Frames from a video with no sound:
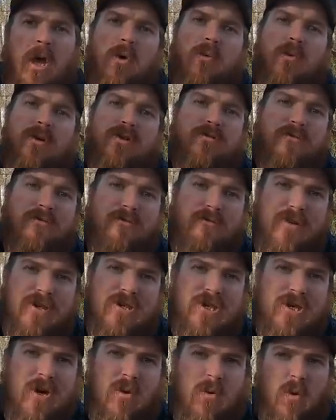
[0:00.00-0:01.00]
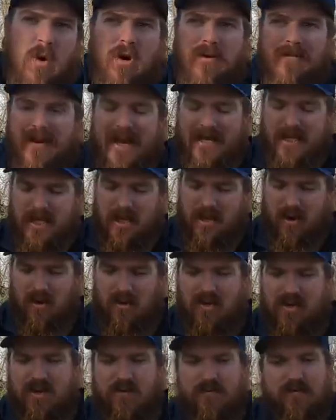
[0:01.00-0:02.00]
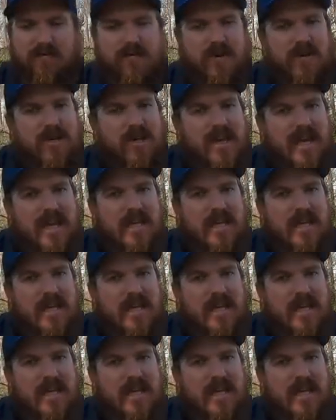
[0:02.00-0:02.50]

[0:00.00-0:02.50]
When you're fishing a worm, as long as you're fishing